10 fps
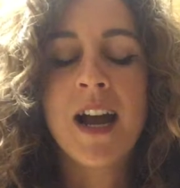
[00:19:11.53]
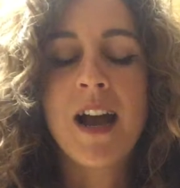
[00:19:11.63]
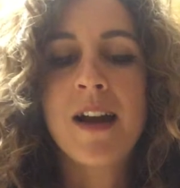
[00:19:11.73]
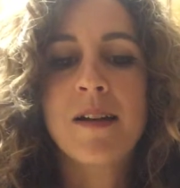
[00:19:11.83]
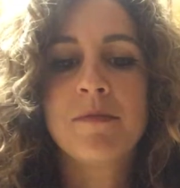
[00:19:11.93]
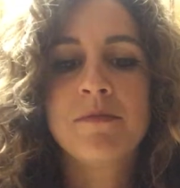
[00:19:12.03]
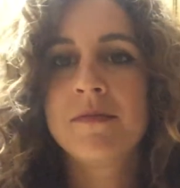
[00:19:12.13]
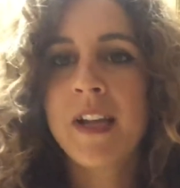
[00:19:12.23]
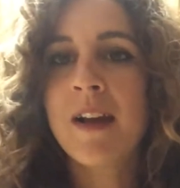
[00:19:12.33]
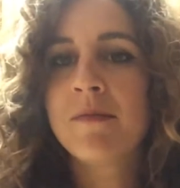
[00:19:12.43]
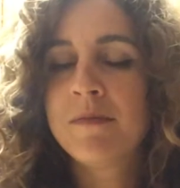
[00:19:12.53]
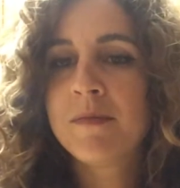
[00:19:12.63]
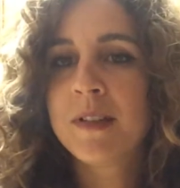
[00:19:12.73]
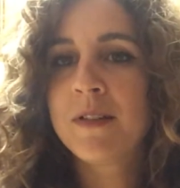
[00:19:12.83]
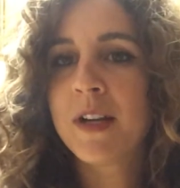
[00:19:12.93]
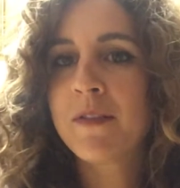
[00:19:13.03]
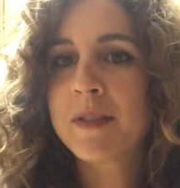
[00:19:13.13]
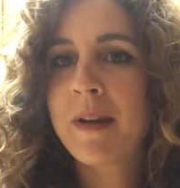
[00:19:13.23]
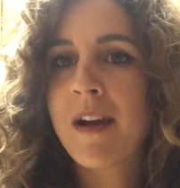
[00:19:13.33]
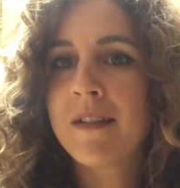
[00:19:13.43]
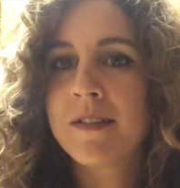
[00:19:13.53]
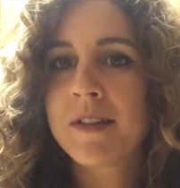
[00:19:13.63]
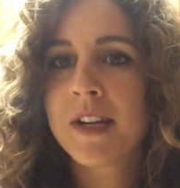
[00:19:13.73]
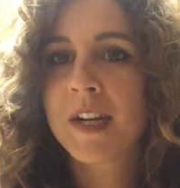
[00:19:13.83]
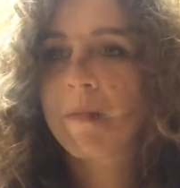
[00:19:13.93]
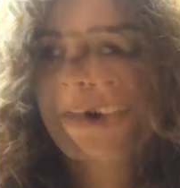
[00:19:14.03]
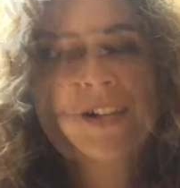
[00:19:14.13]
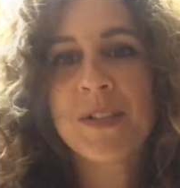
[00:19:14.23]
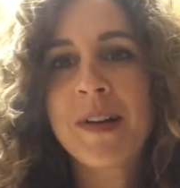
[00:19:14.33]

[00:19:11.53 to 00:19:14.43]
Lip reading: Yeah, I'm a little nervous about how these are gonna come out.